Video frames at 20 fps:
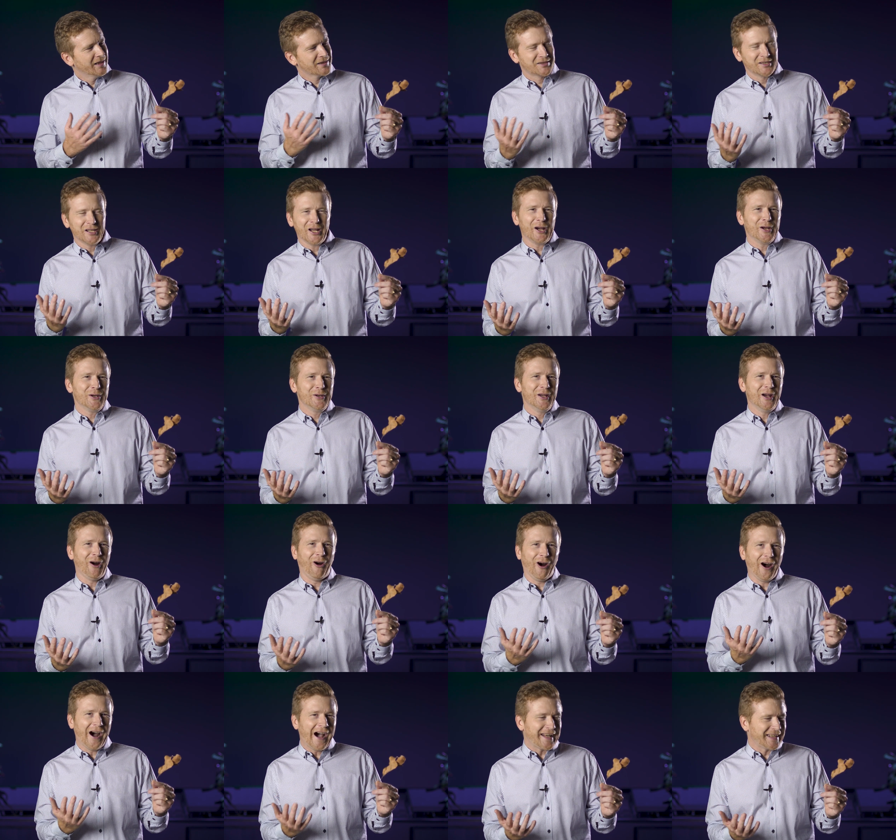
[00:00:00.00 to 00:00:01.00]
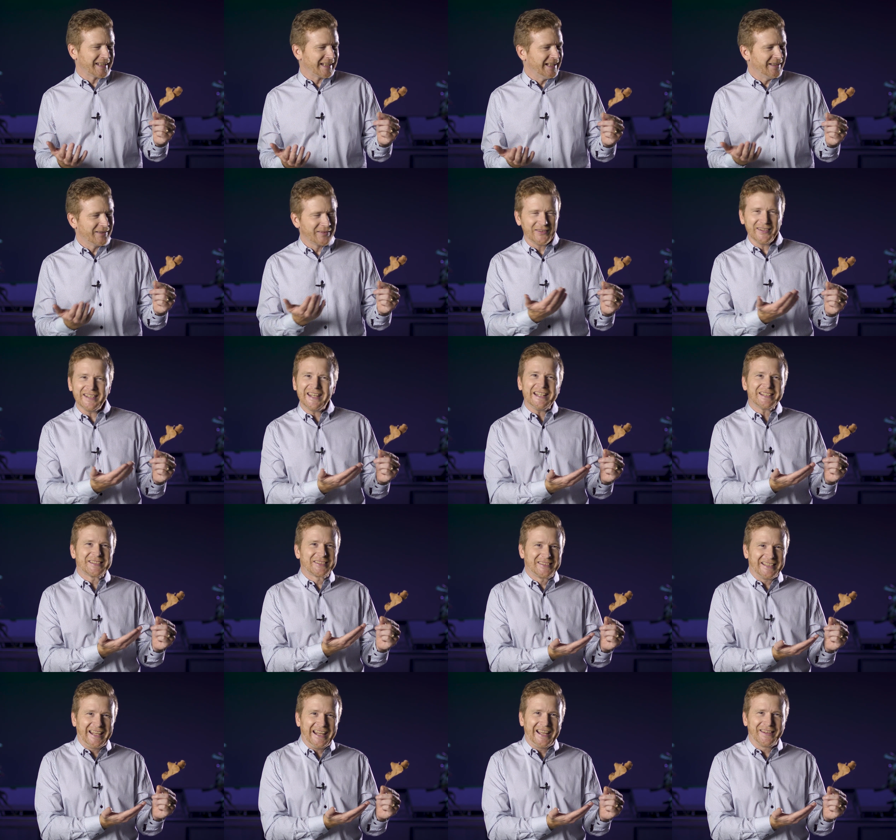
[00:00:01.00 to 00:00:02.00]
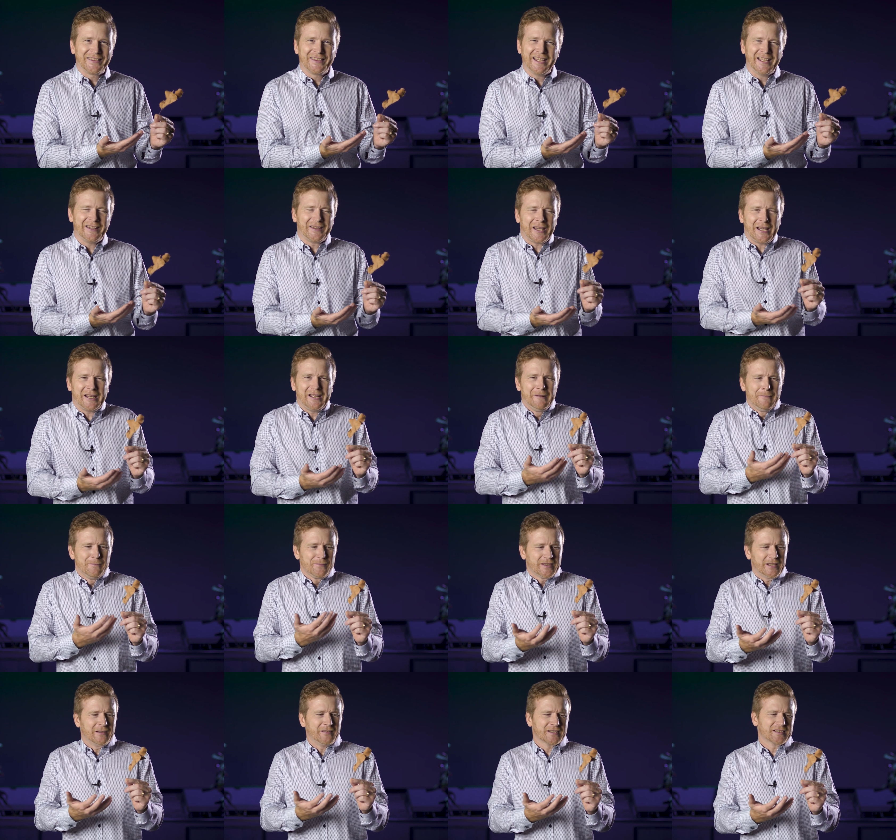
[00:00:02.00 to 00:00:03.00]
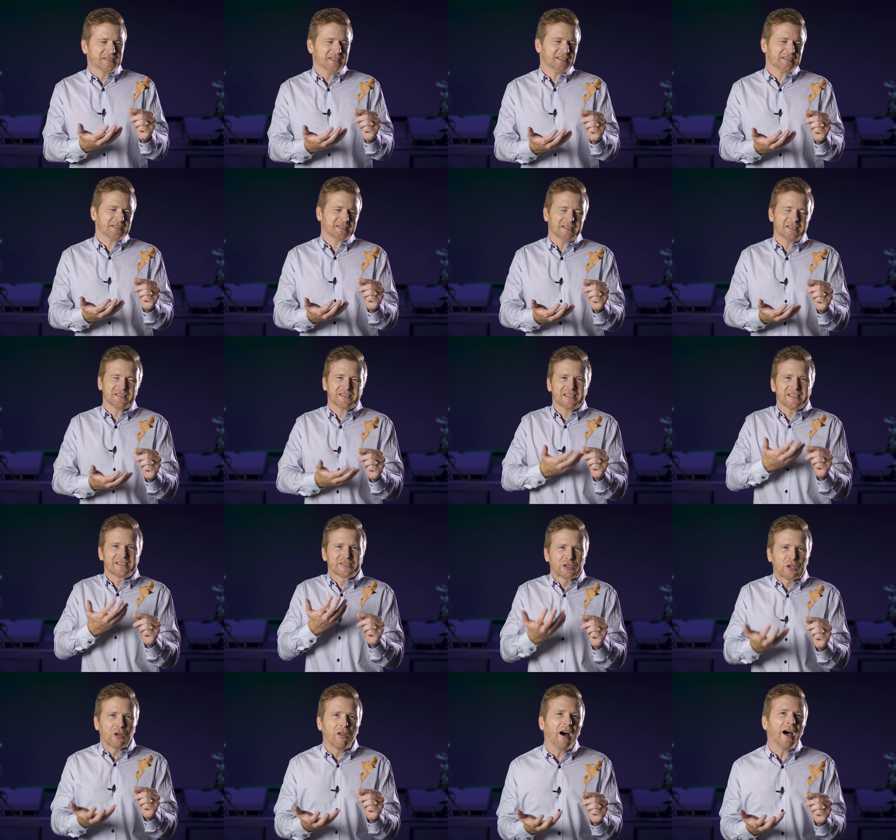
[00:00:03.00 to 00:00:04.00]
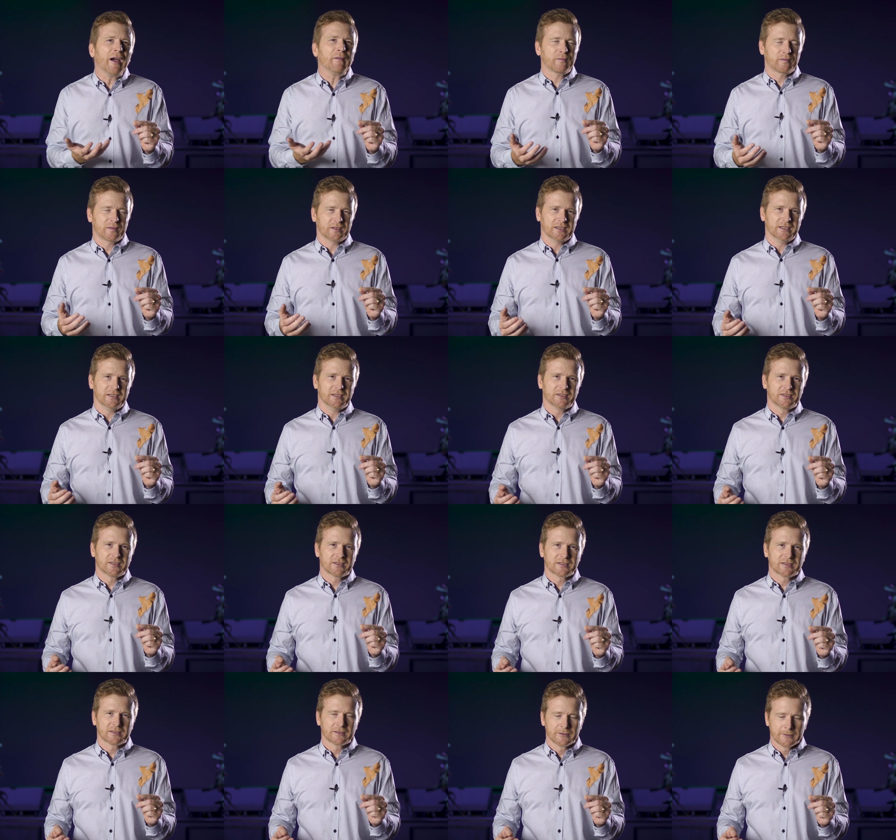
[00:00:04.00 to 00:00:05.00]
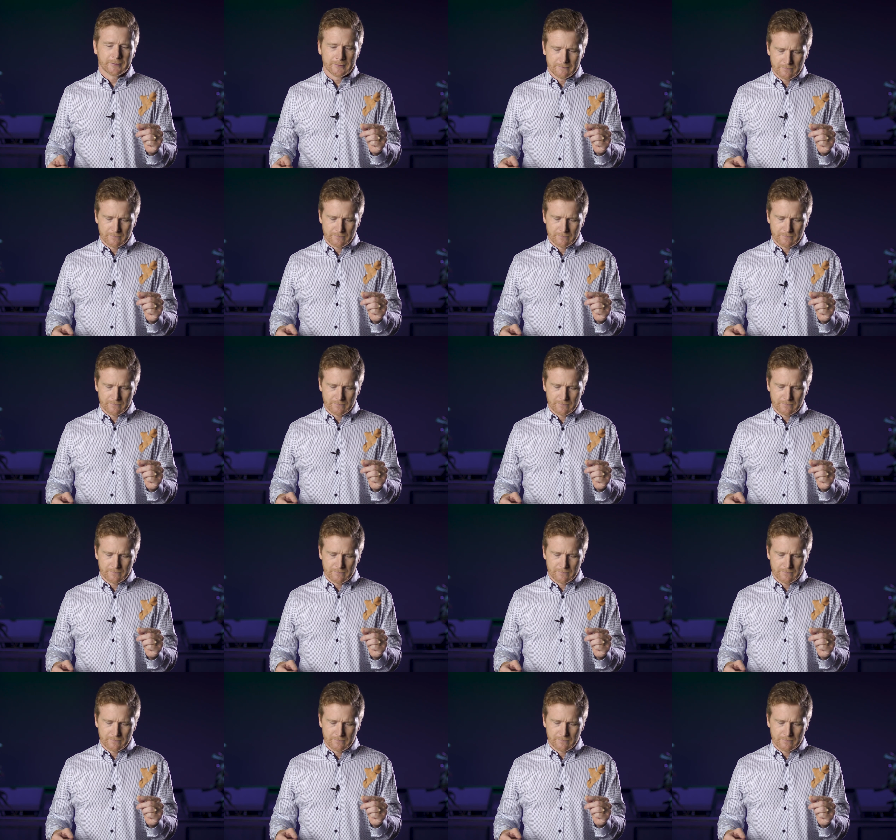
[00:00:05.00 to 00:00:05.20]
There's no hiding it. They're dead. Their, their, their existence is lifeless.